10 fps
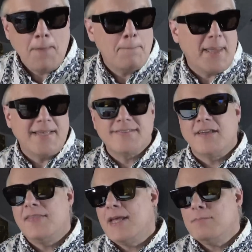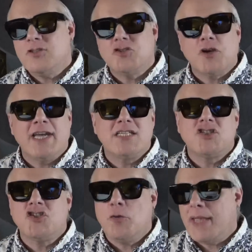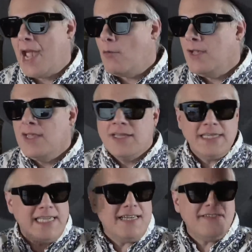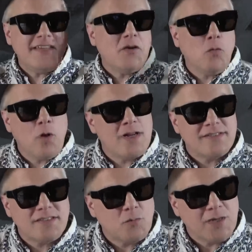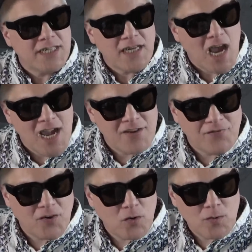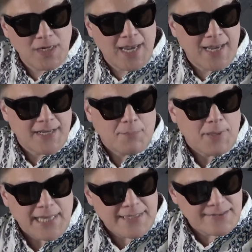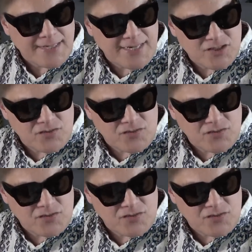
based on them trying to show me how easy it was to win an iPhone and a PlayStation